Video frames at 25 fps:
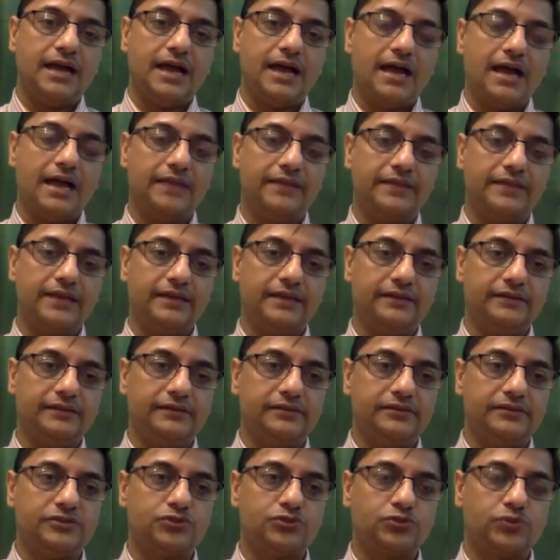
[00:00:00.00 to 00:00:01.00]
and
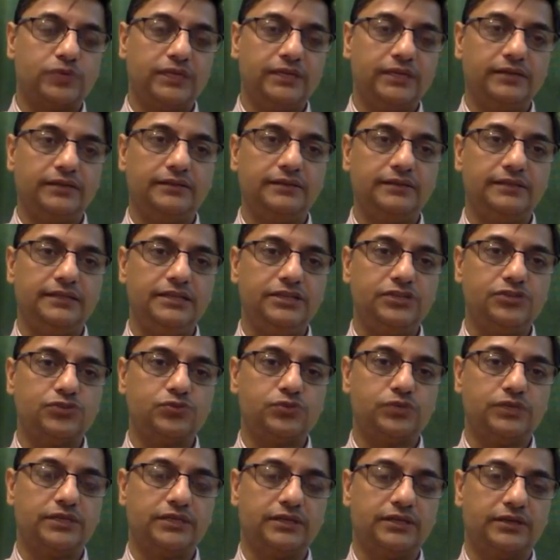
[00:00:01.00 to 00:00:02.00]
then swing
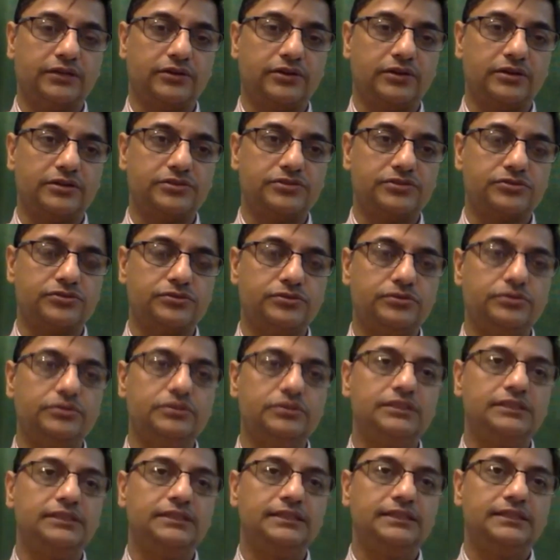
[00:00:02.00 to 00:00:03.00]
eastward across to
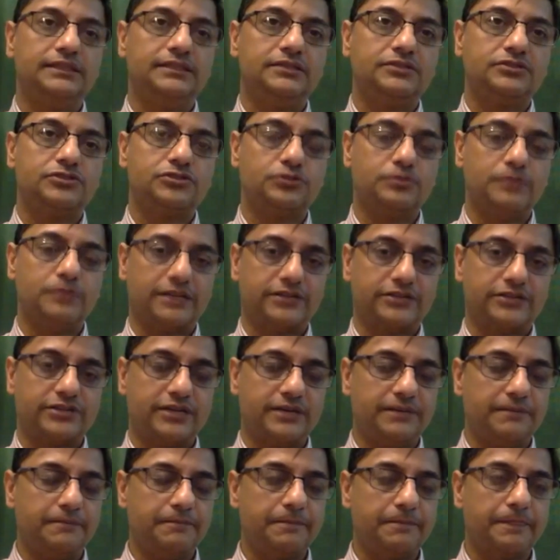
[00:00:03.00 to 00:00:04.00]

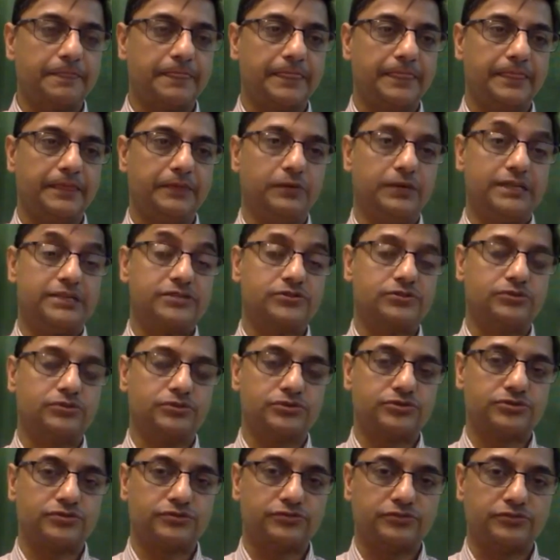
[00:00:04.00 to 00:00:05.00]
Sumatra, the west
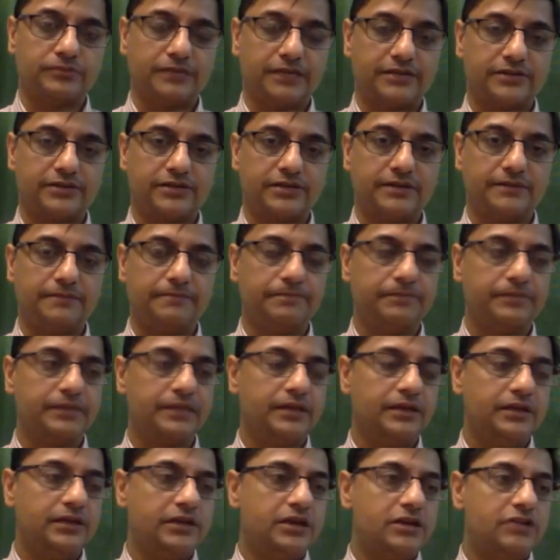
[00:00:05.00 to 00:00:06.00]
coast of Sumatra.
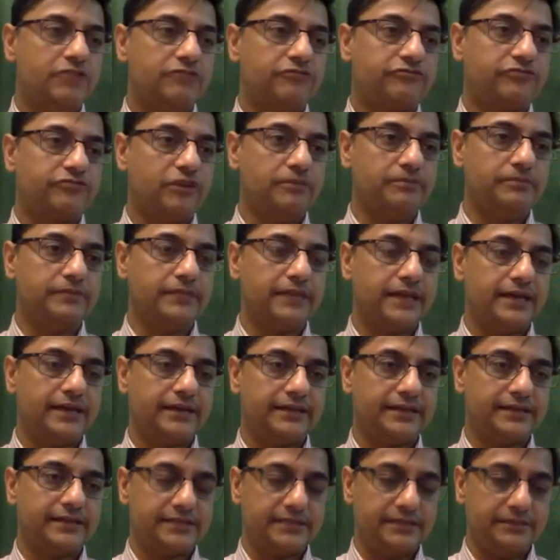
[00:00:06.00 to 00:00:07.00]
From there,
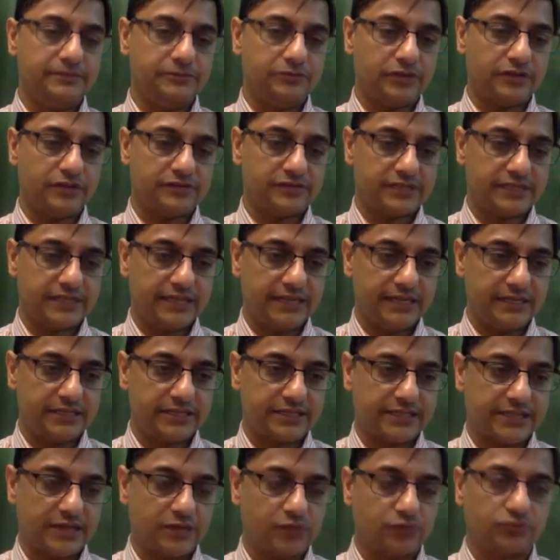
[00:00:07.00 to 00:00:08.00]
they seem to have sailed
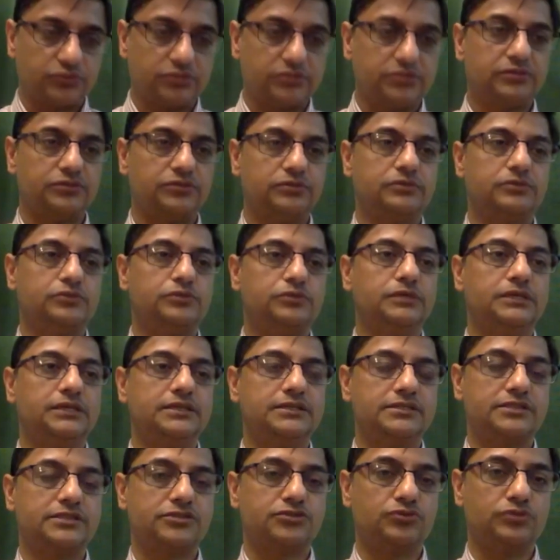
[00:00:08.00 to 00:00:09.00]
south
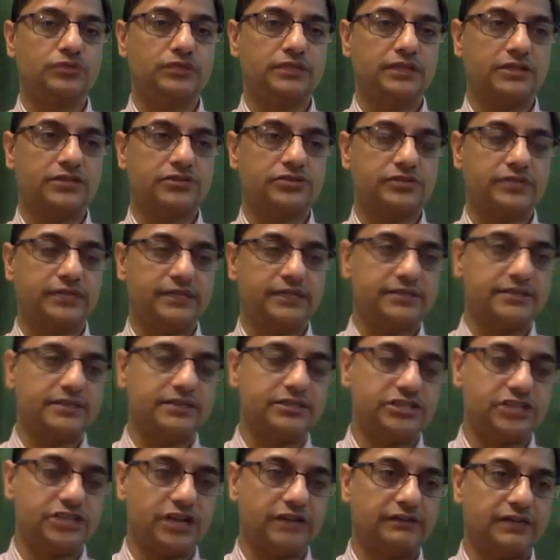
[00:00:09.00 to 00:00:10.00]
towards the Sunda Straits
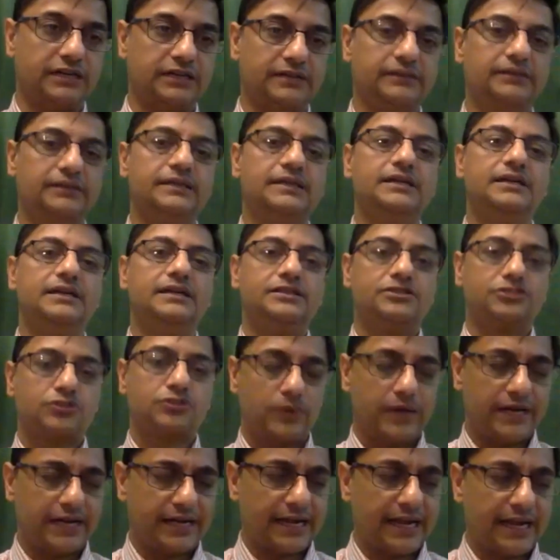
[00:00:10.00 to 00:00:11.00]
and Java. It's
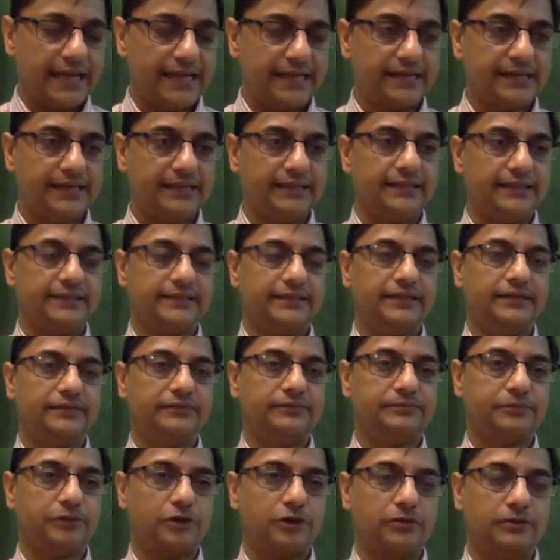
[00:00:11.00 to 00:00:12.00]
quite likely that they
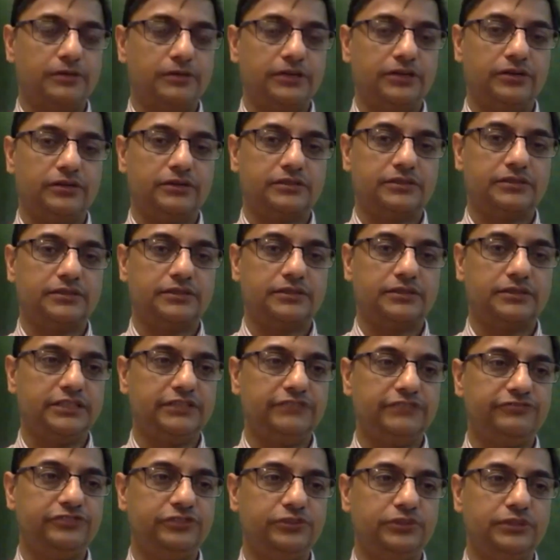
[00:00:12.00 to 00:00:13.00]
probably got
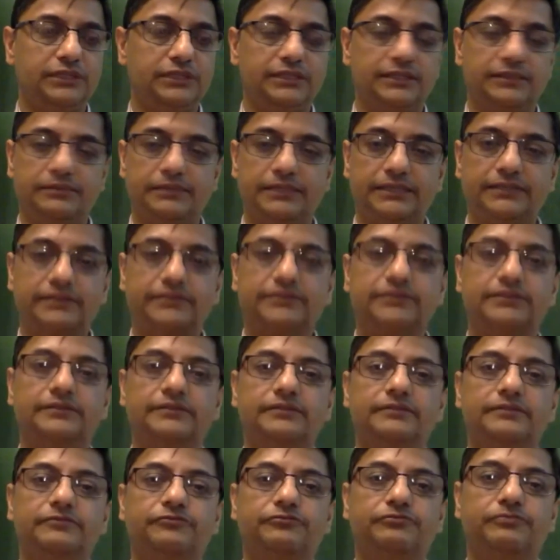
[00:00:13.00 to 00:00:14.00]
refueled a bit
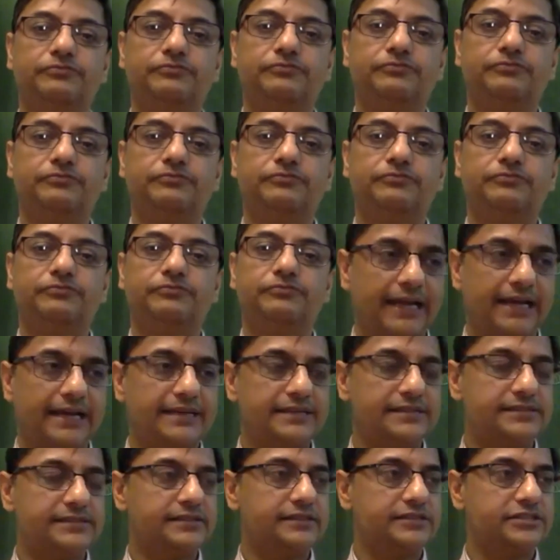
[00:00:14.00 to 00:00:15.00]
by their
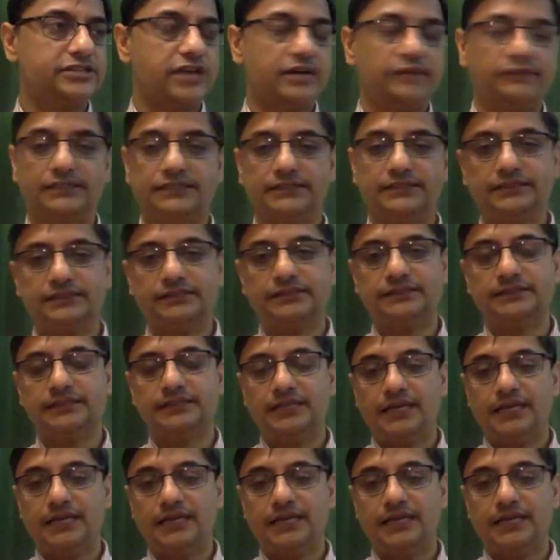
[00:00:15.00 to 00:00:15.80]
allies, the Javans.